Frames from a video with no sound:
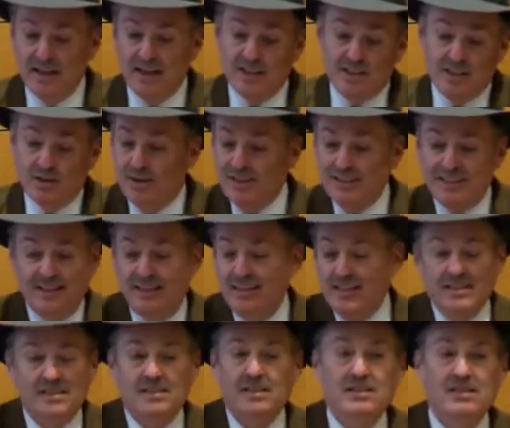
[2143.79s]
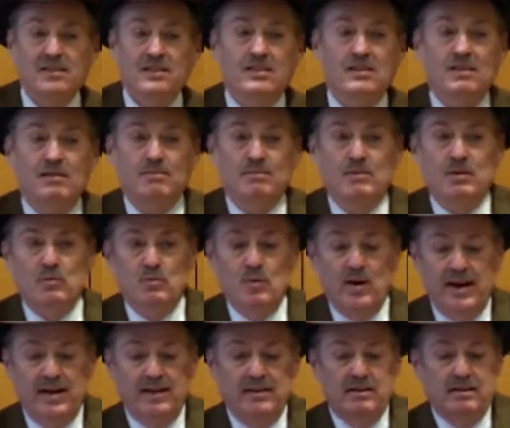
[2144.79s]
And so I said, this is a
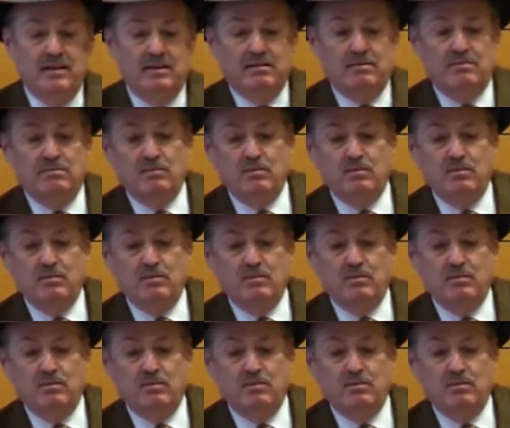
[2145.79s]
way to